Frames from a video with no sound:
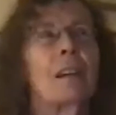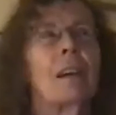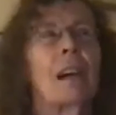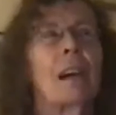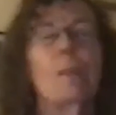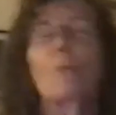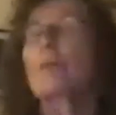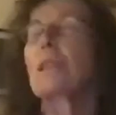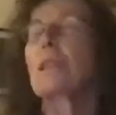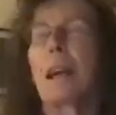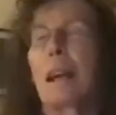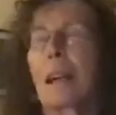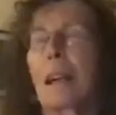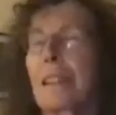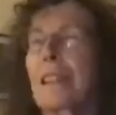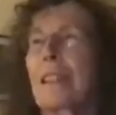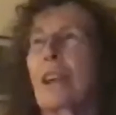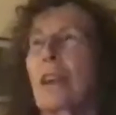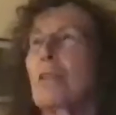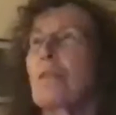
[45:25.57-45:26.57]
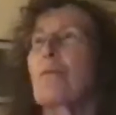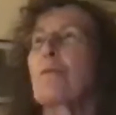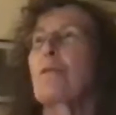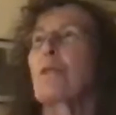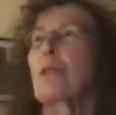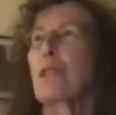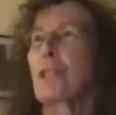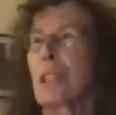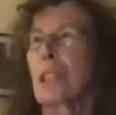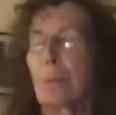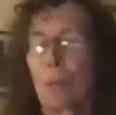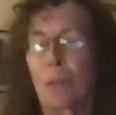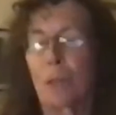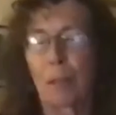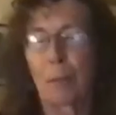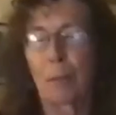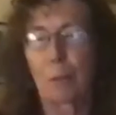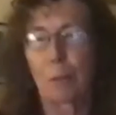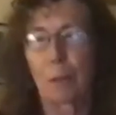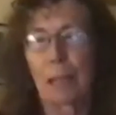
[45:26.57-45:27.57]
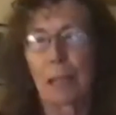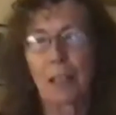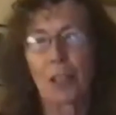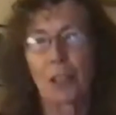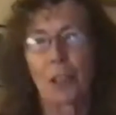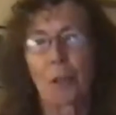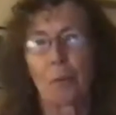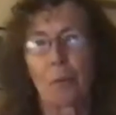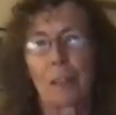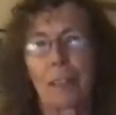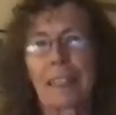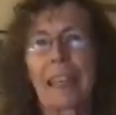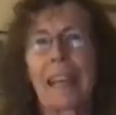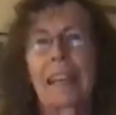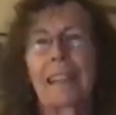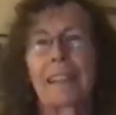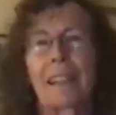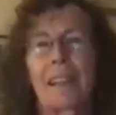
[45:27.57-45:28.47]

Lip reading: I decided first I would never write a novel again.